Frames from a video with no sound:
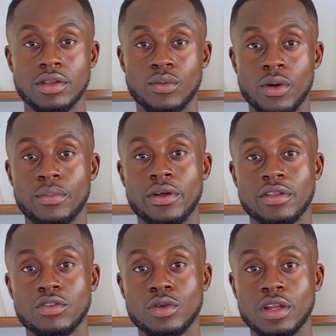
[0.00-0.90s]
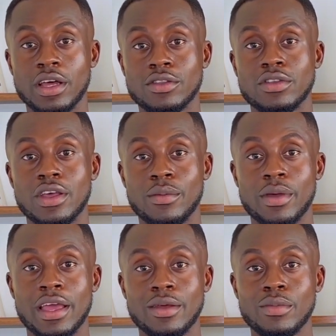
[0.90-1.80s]
The wrong person sold the land to
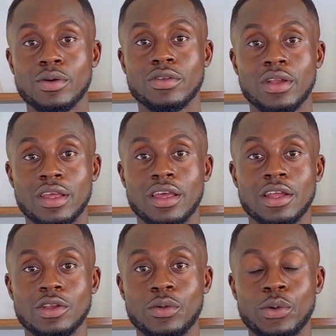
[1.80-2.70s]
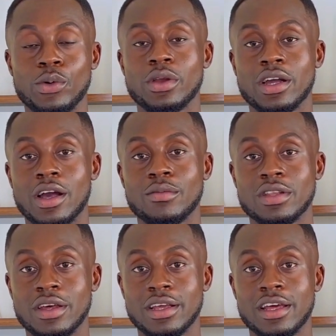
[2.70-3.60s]
them, and they built on it, and then the real owner comes
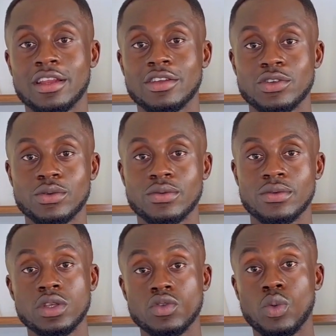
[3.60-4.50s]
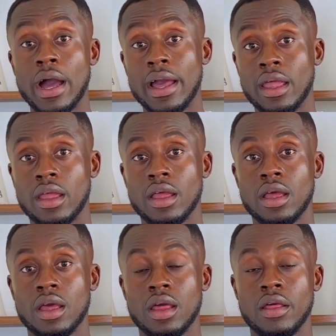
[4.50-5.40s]
and now they got an issue. Which is why
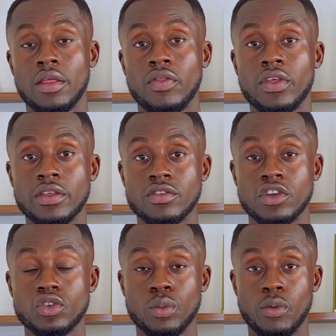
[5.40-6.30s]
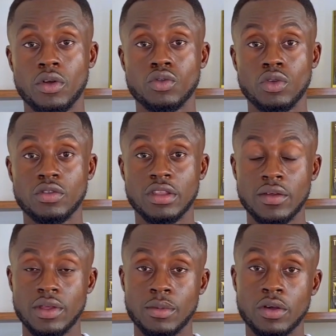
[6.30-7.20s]
this search report is going to
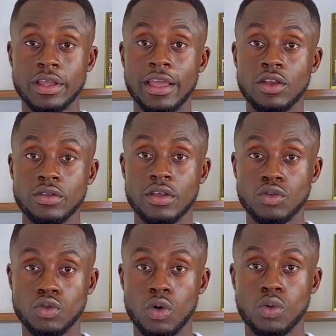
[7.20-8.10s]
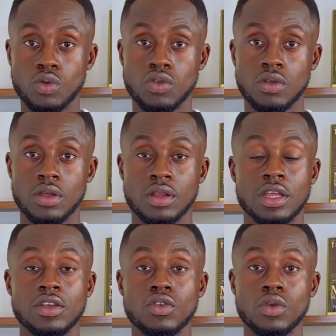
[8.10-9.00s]
save them, because they're innocent souls.
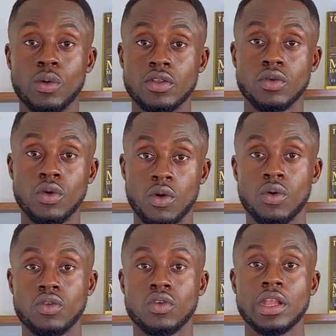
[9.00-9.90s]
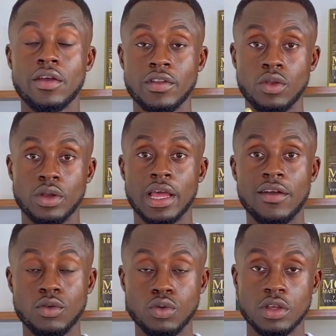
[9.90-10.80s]
They just don't know where to go. So now they know they
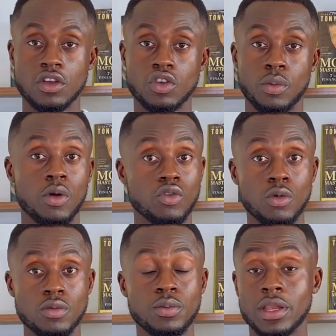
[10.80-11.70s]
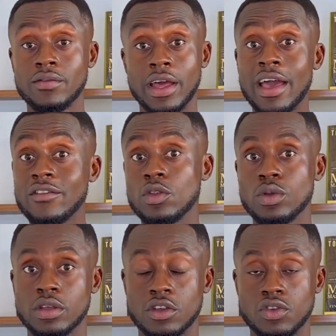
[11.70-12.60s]
have to do the search report, because most people never ever
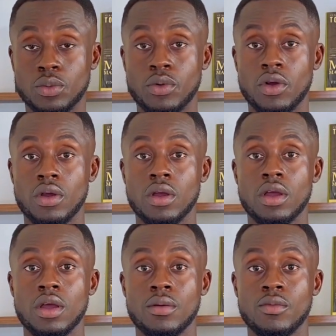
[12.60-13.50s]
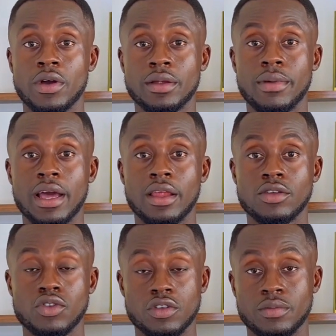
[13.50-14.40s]
do the search report when they buy
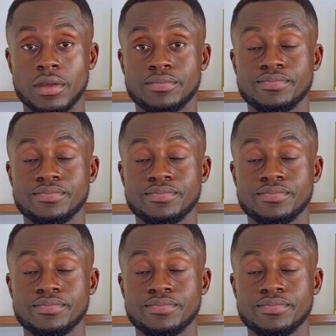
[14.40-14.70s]
land, trust me.